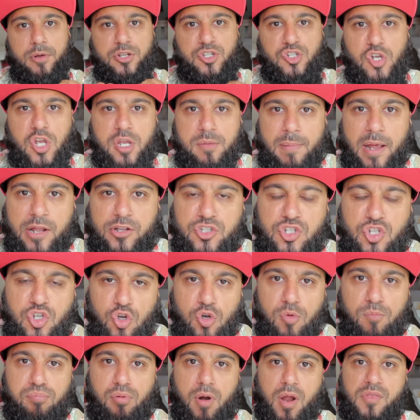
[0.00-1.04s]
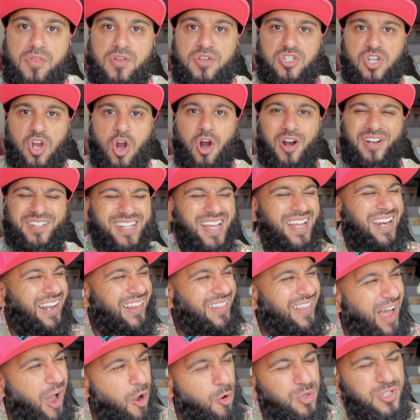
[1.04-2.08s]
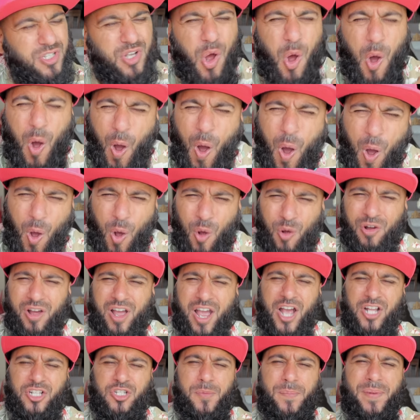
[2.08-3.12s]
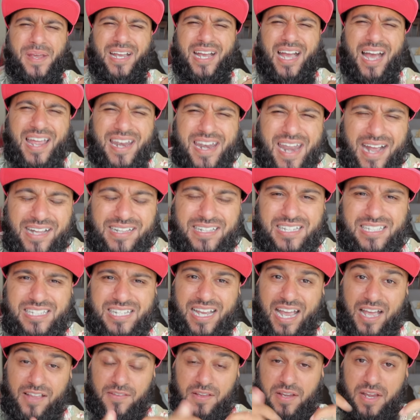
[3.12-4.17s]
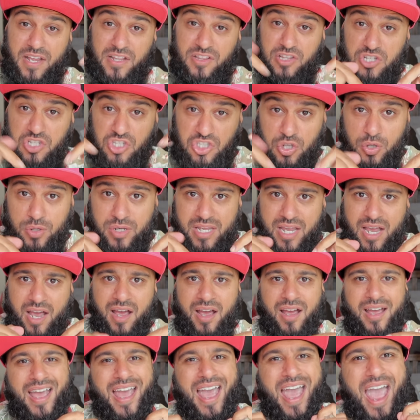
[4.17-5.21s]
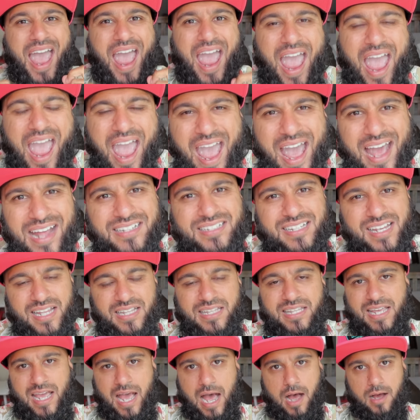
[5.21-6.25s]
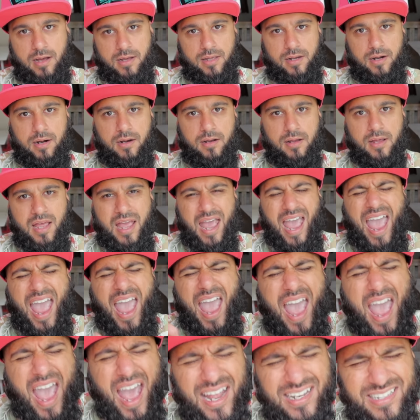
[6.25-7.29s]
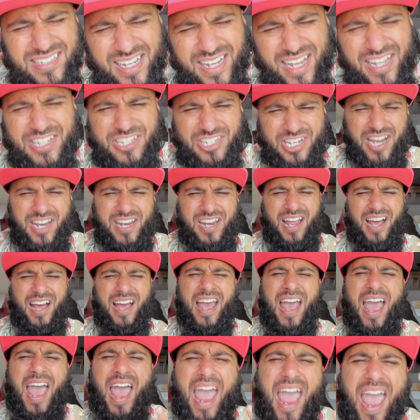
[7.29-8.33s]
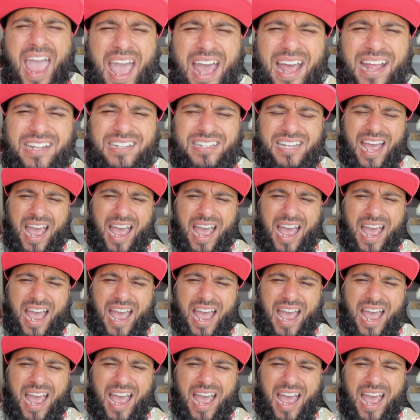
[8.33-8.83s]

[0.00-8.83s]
between my two brothers' hearts and allow us all to be connected together in this dunya and in the Akhirah, and in Jannah, and